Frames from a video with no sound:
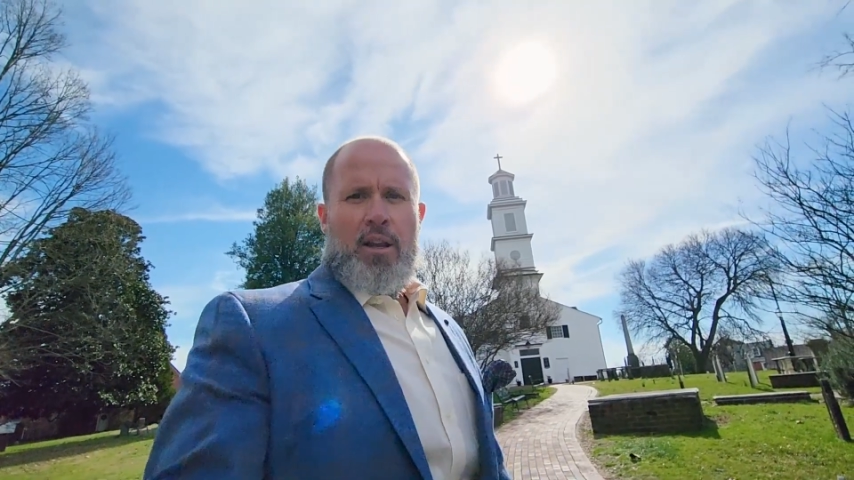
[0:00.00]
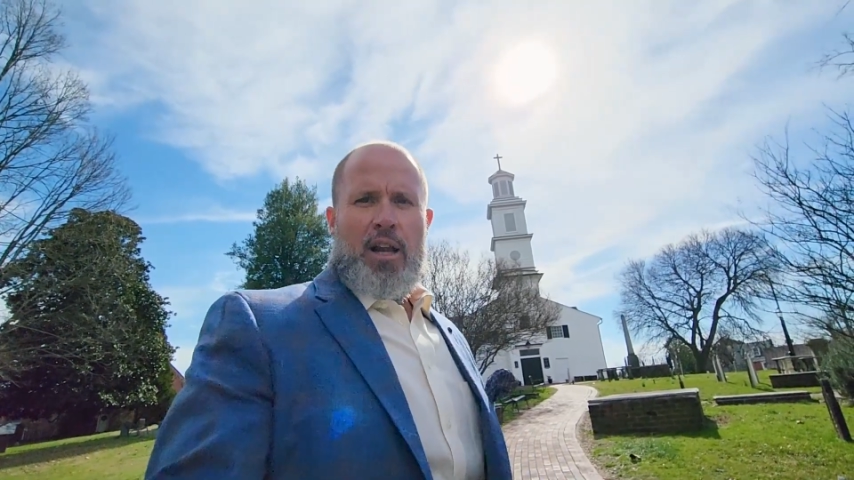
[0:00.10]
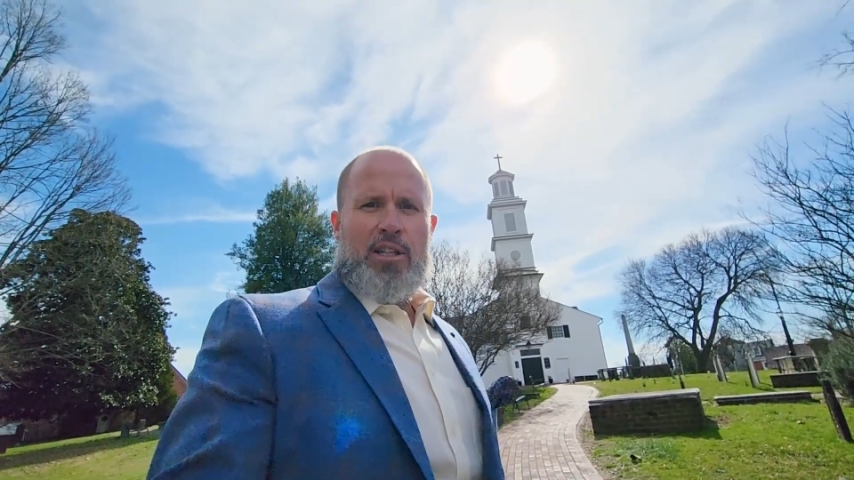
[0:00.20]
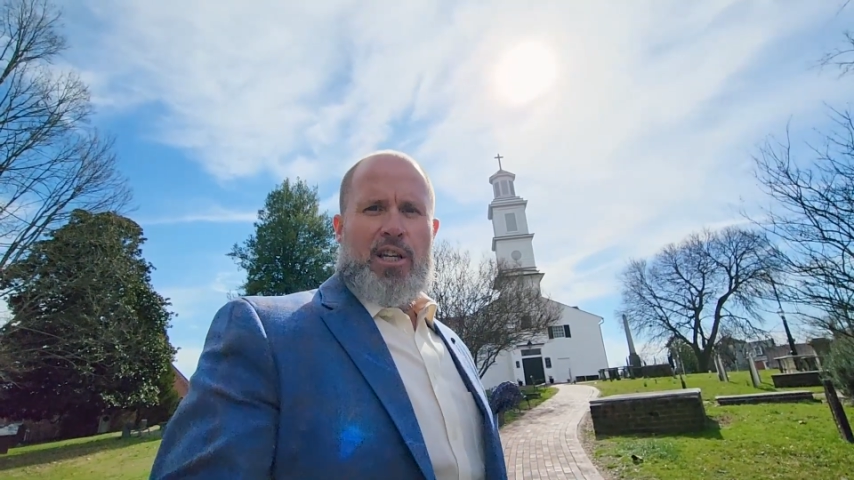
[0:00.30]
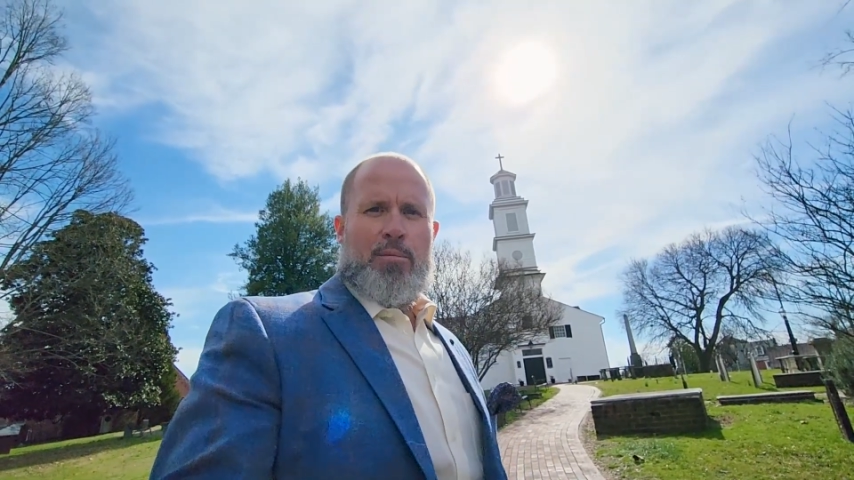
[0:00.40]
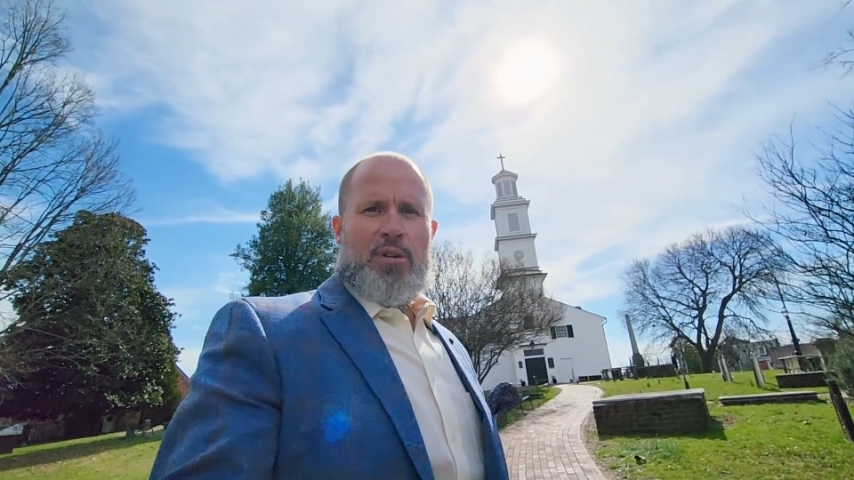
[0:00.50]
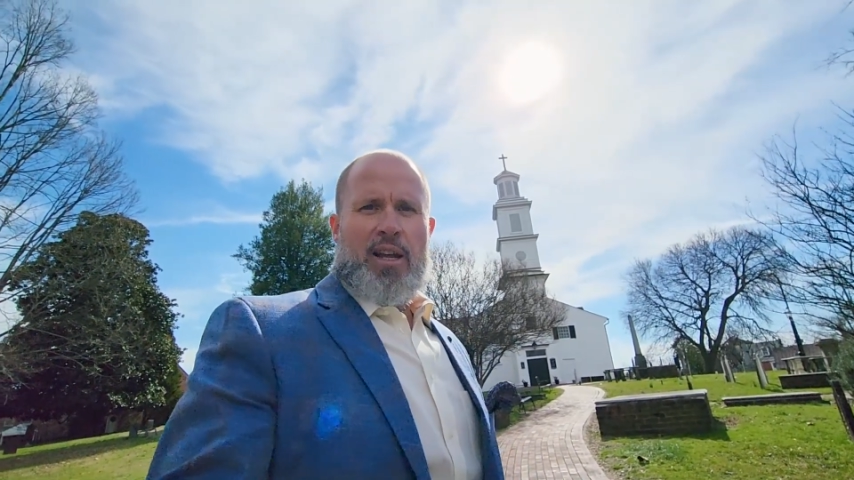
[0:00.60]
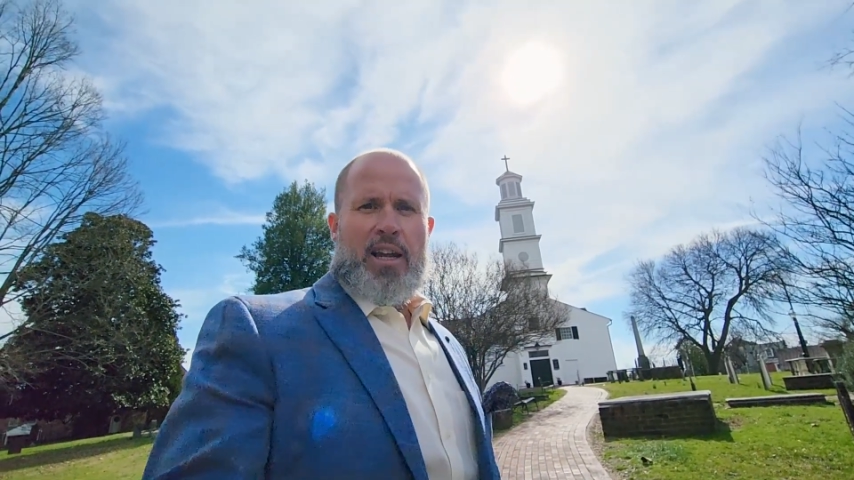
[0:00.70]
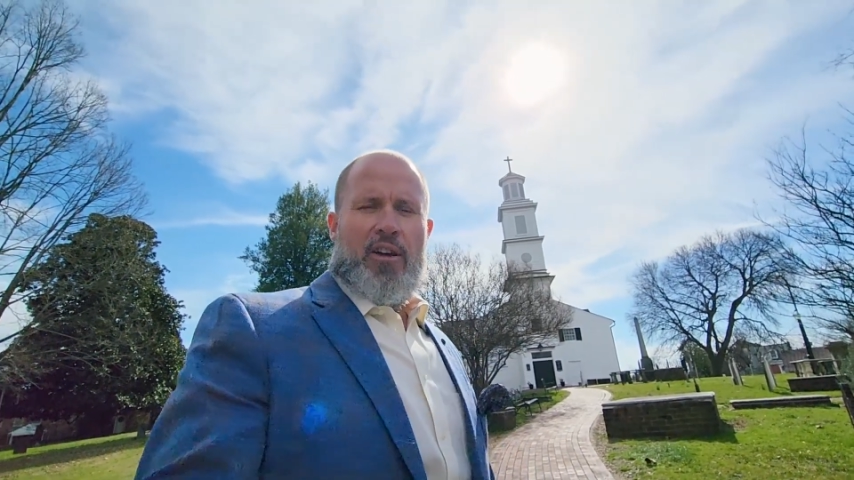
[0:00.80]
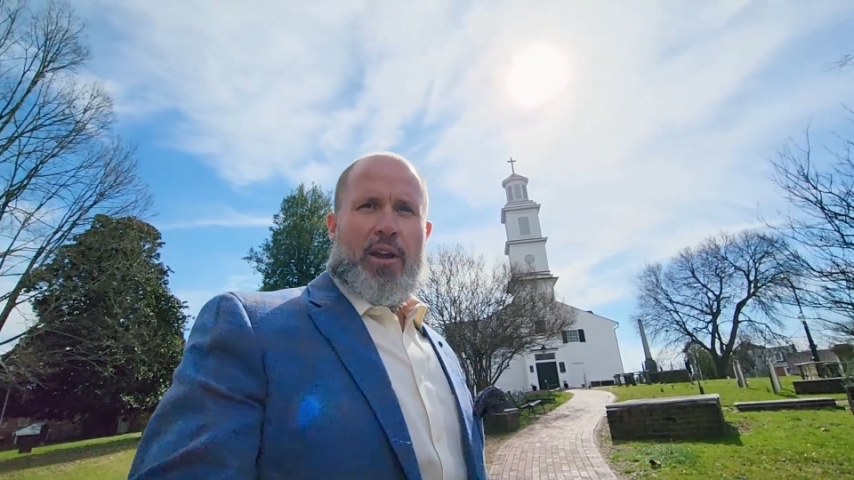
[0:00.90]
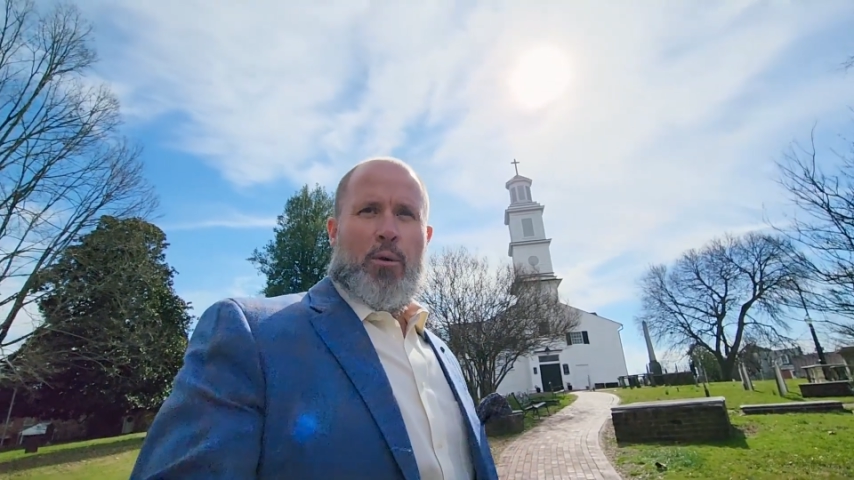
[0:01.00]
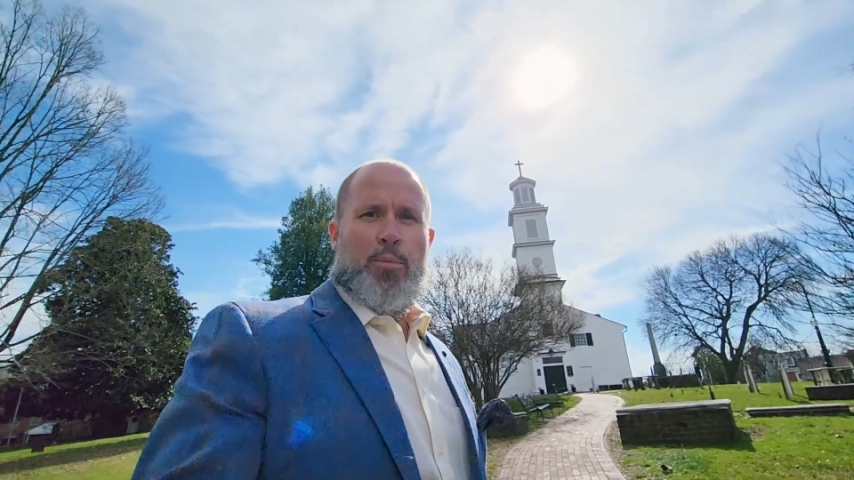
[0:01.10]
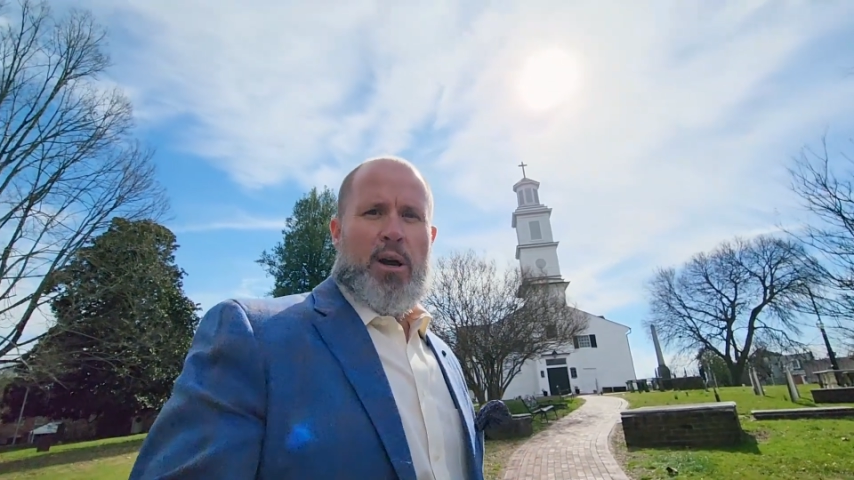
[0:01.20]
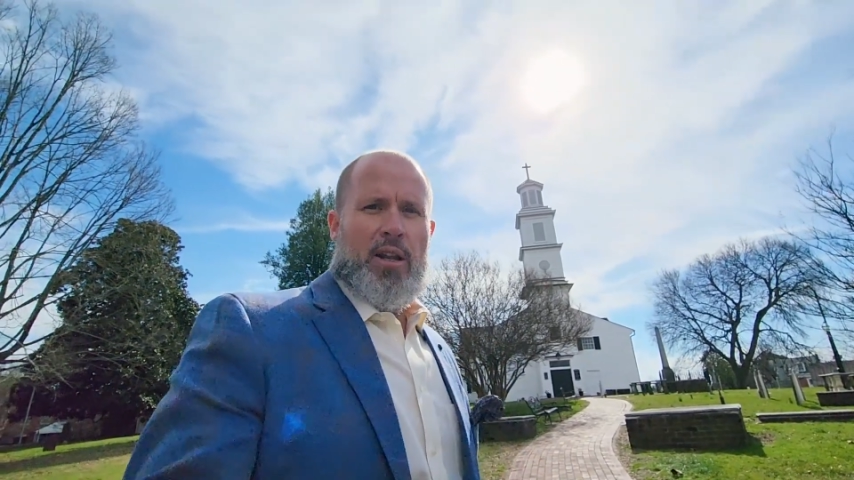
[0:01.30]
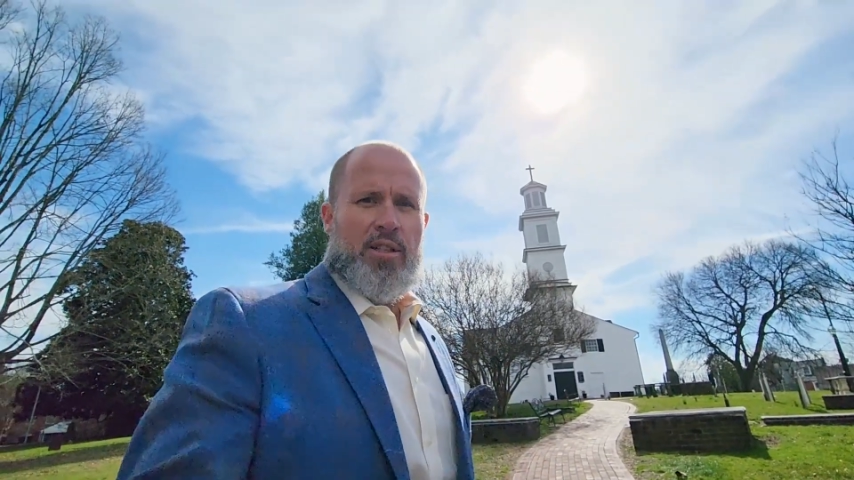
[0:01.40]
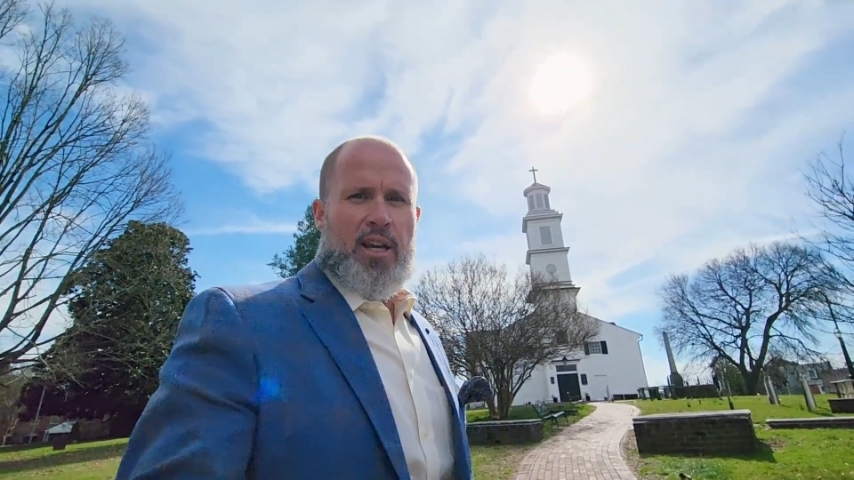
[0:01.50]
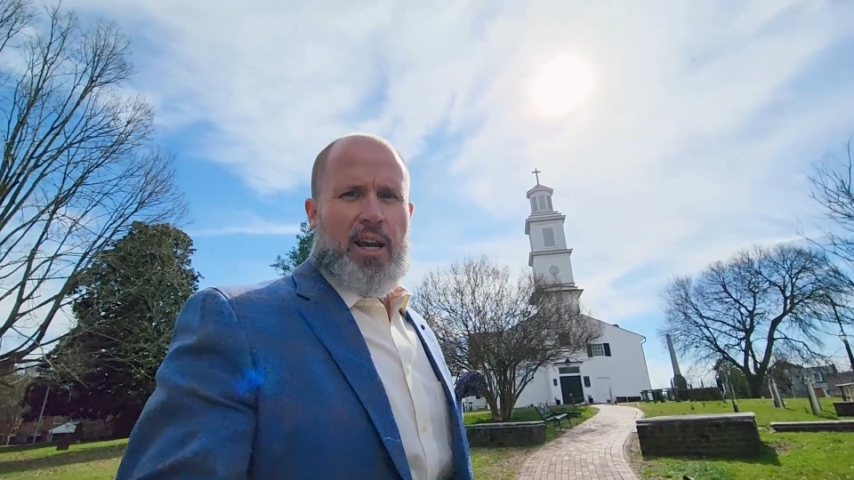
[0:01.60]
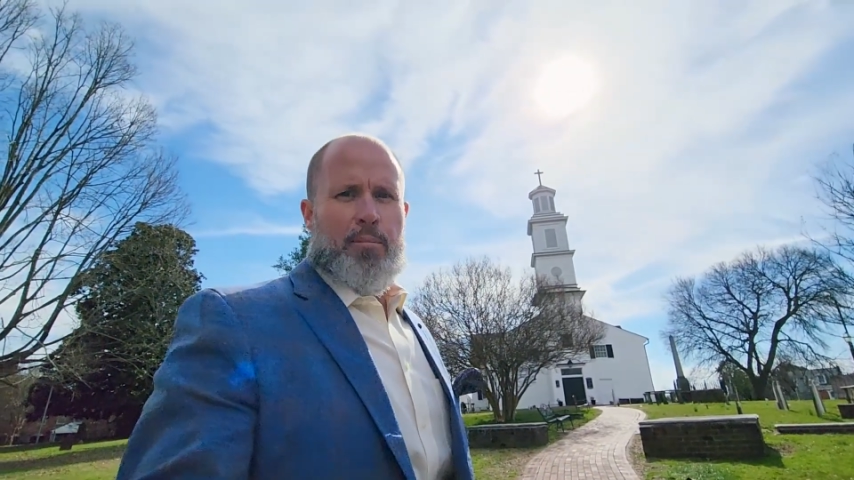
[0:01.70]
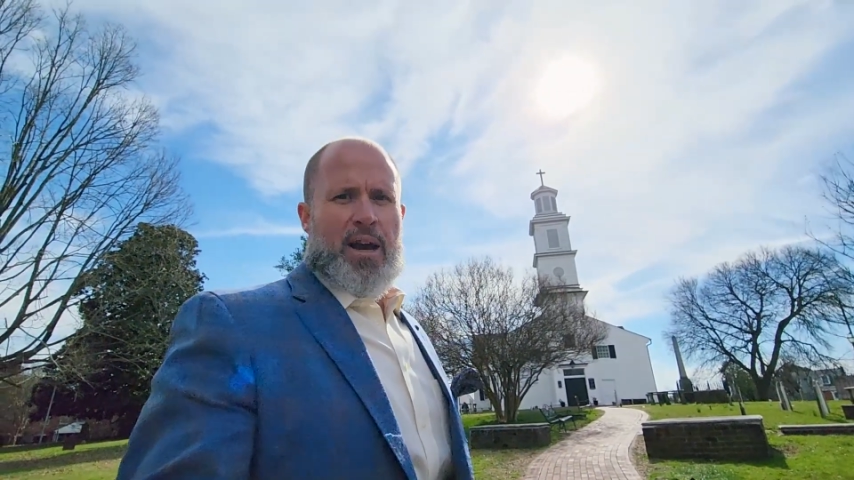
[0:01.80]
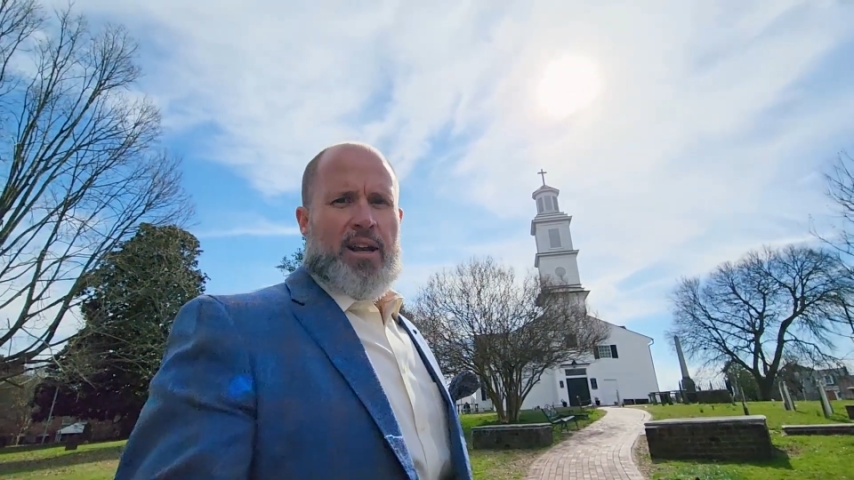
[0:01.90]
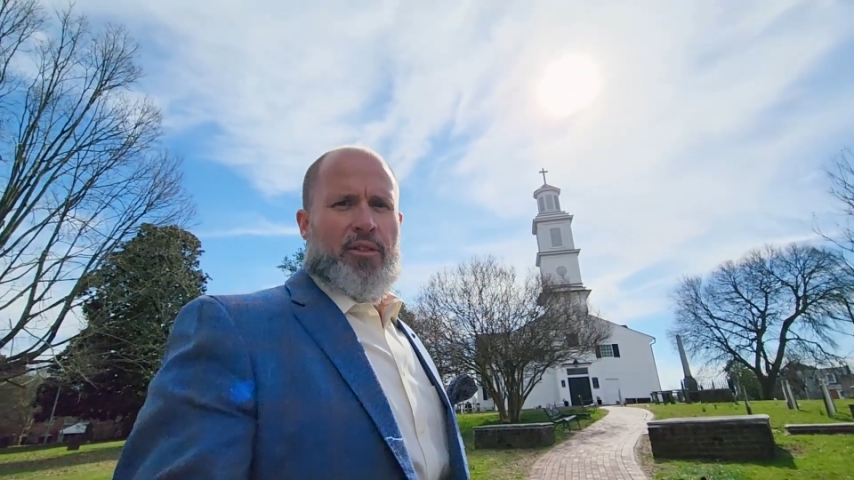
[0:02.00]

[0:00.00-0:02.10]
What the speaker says: that seems like how they would probably say it back